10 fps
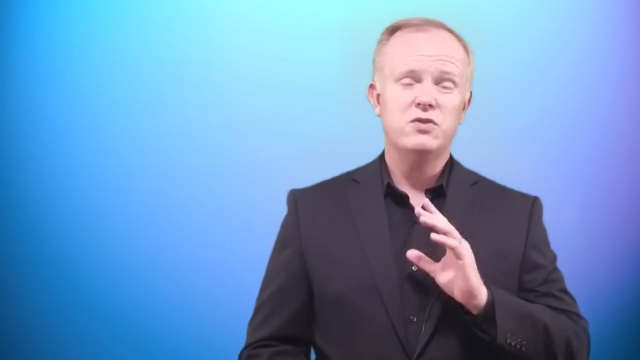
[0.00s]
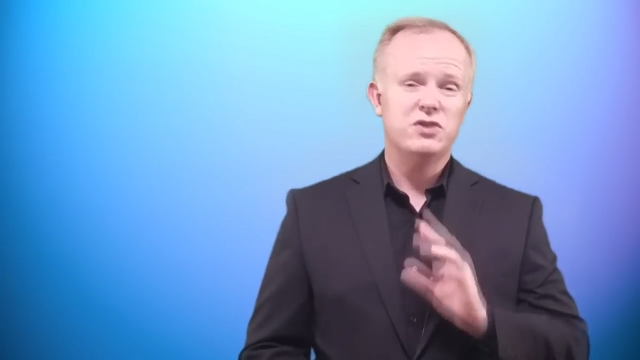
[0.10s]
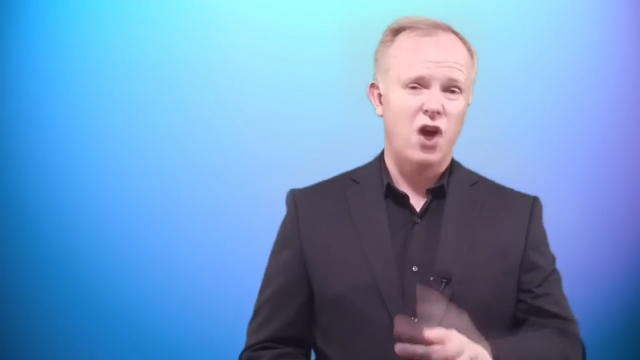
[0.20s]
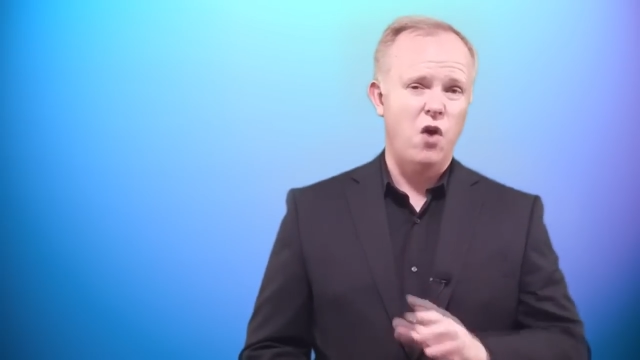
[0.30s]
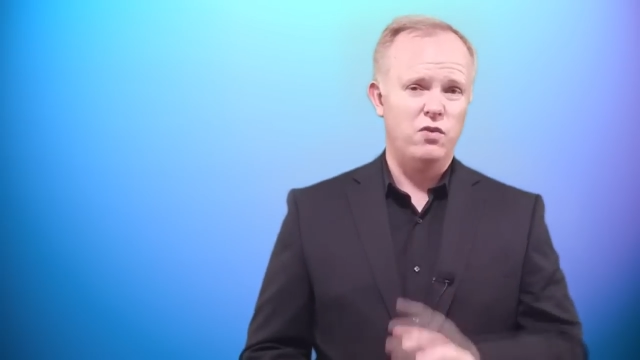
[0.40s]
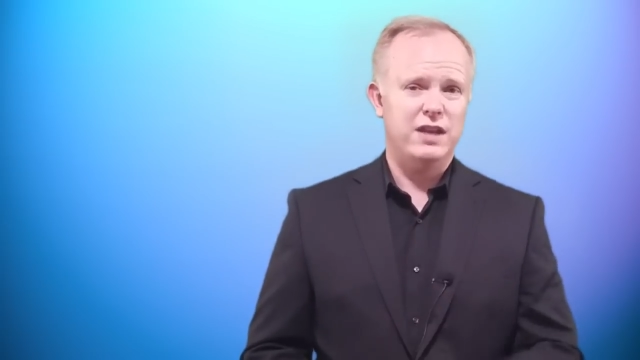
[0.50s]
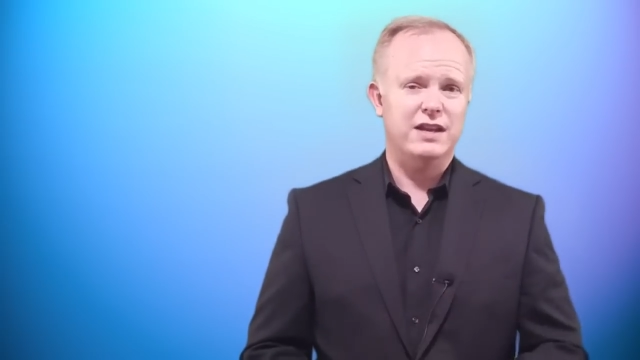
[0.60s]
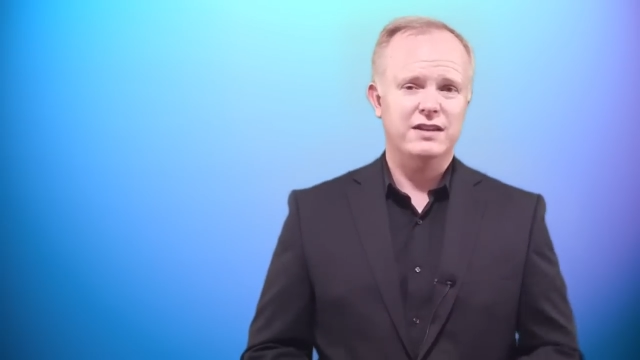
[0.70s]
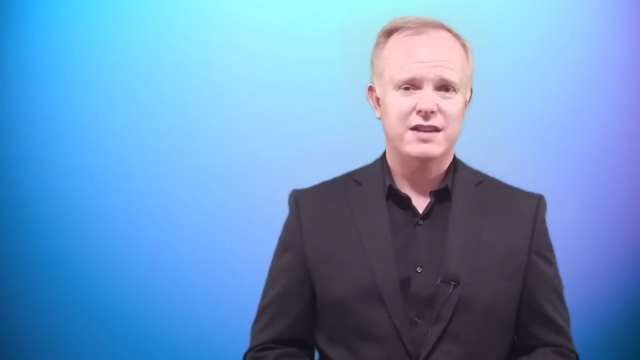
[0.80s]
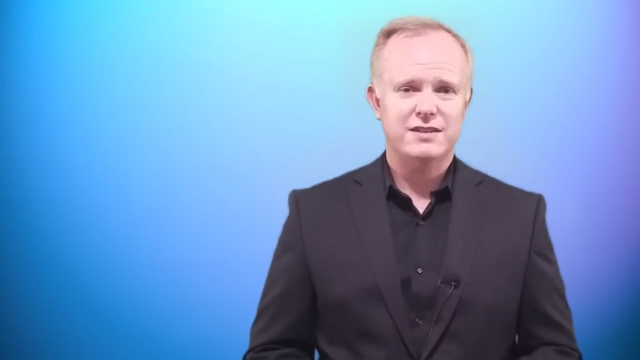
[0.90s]
don't need
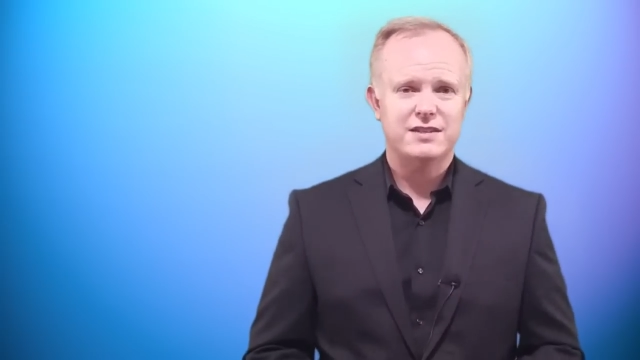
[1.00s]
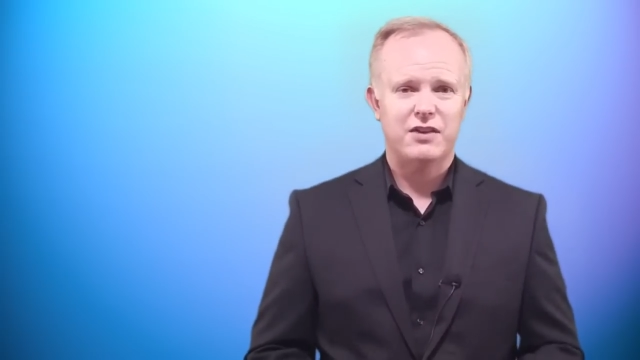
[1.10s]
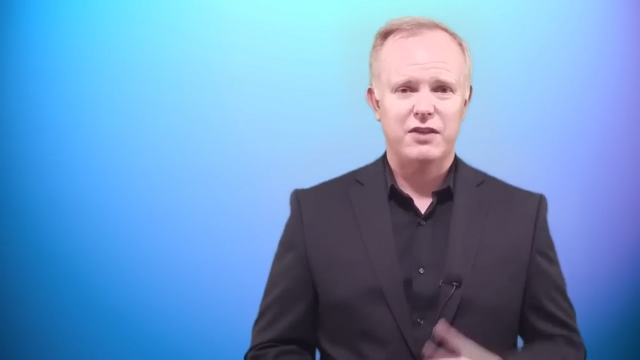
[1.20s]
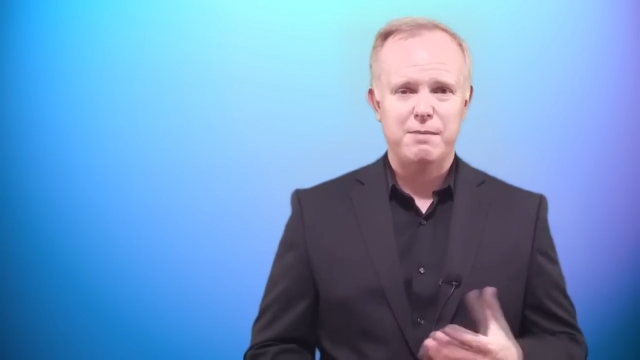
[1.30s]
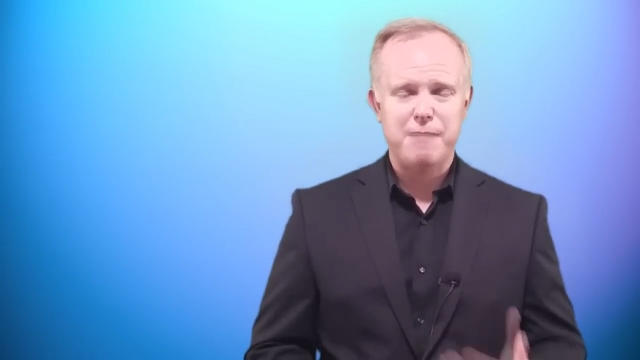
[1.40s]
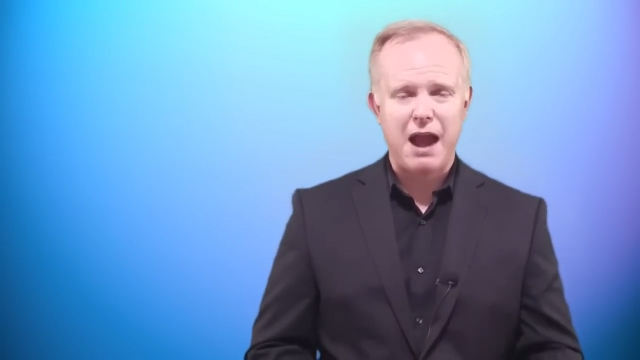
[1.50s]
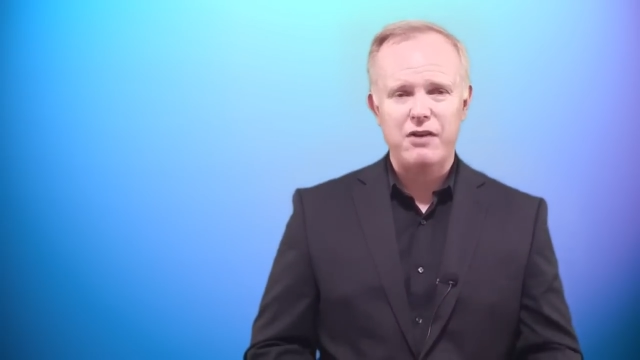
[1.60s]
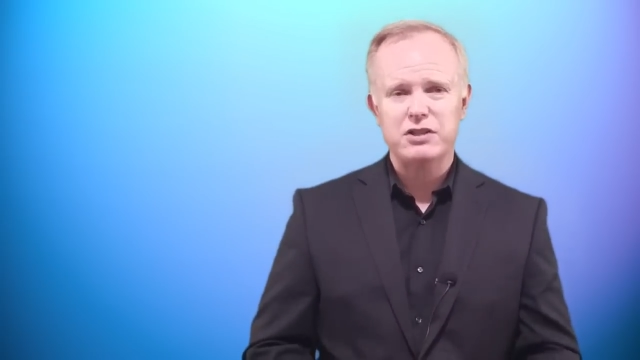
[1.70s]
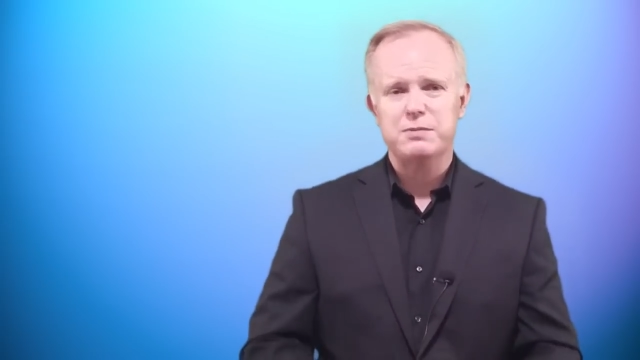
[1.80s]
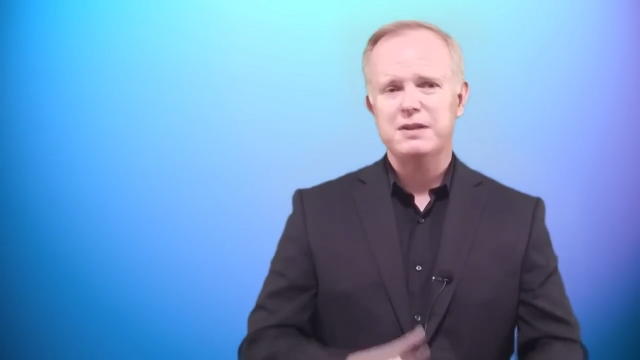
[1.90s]
unnecessary
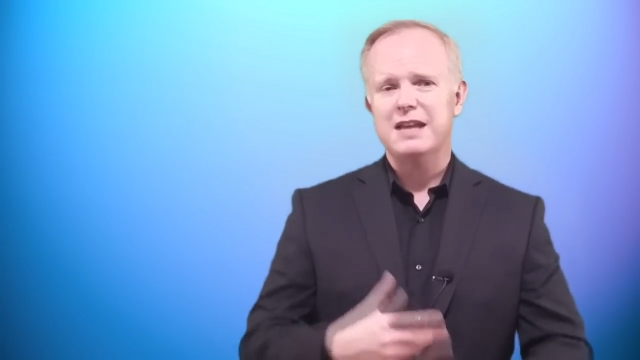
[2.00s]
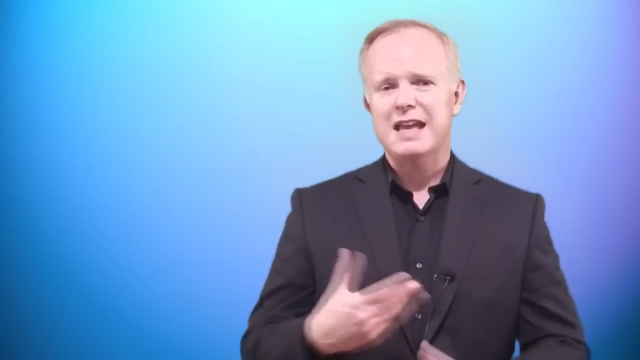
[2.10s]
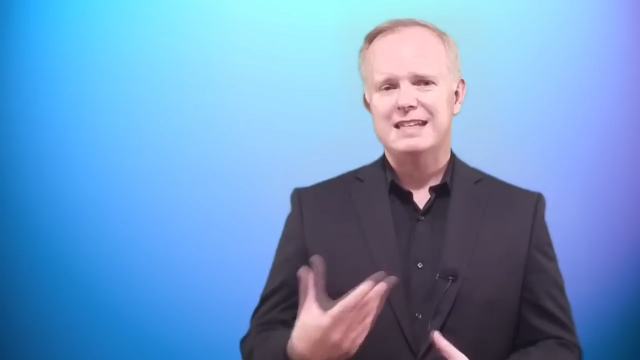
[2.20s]
embarrassment,